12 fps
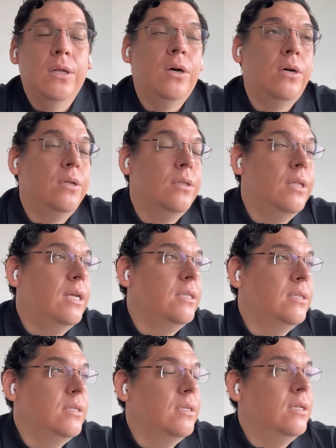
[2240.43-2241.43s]
No,
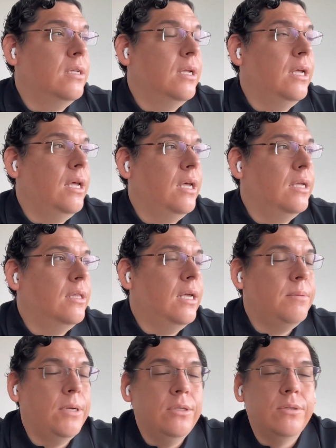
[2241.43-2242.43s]
that's
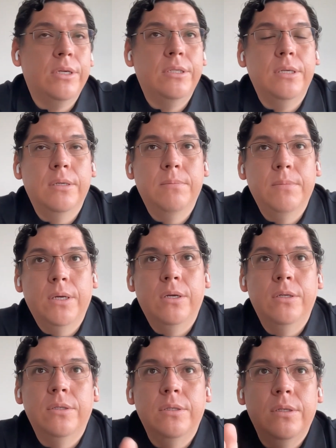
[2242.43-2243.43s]
very interesting
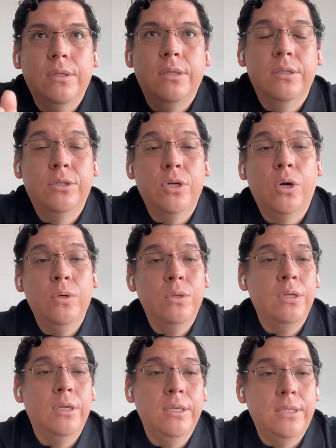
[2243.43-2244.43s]
because
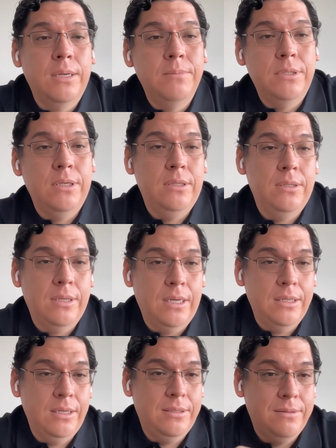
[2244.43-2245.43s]
tone is something
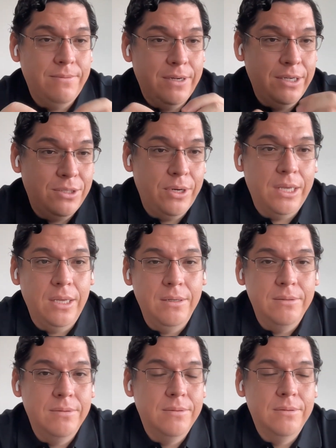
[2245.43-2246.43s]
that is very
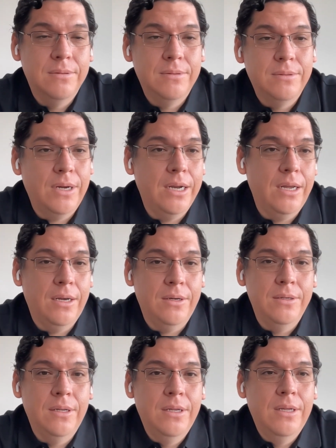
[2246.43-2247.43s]
tricky right
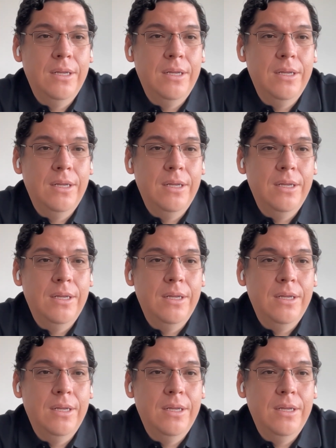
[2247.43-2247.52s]
now.